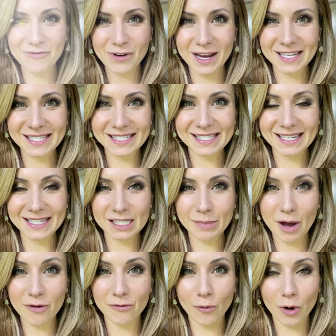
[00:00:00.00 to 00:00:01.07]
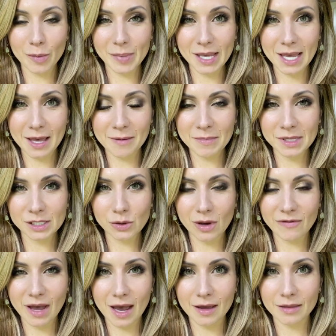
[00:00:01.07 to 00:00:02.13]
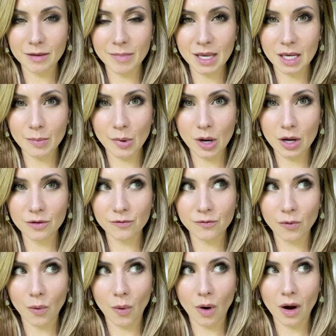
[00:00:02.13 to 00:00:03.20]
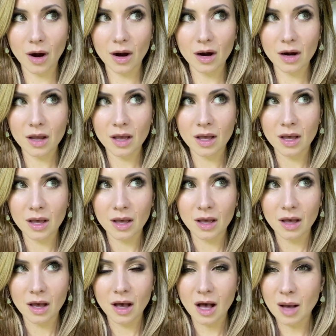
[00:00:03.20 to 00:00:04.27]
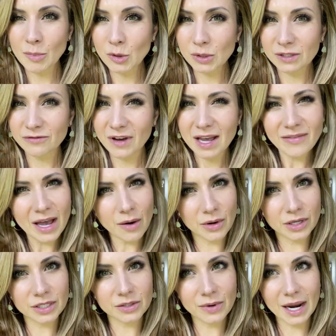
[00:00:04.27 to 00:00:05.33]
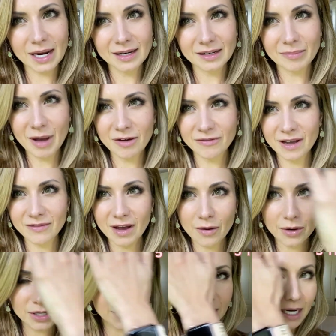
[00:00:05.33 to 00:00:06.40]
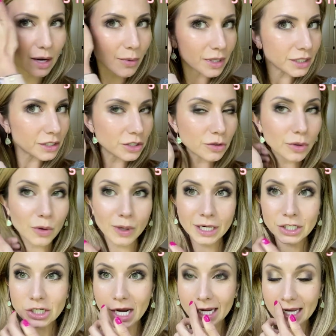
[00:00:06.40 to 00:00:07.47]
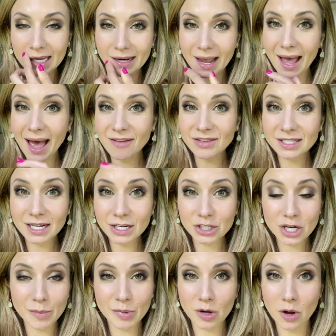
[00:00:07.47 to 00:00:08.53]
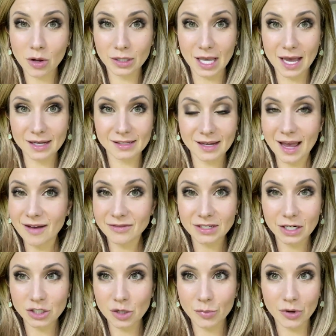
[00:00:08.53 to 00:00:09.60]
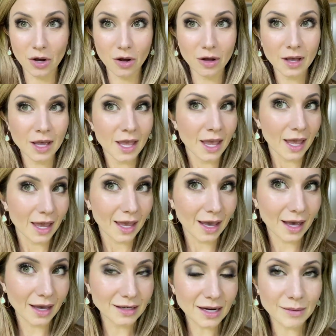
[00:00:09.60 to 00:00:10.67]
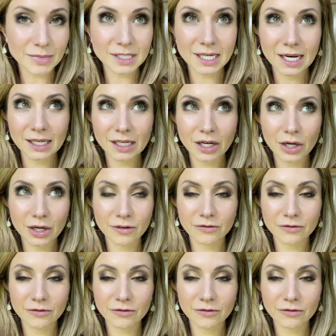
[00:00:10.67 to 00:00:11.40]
friends, it's about 4 p.m. so I've had the makeup on for almost 5 hours, right? About 5 hours, and I wanted to do a quick check-in. I haven't touched up at all yet. I haven't touched up at all, and I'm standing here in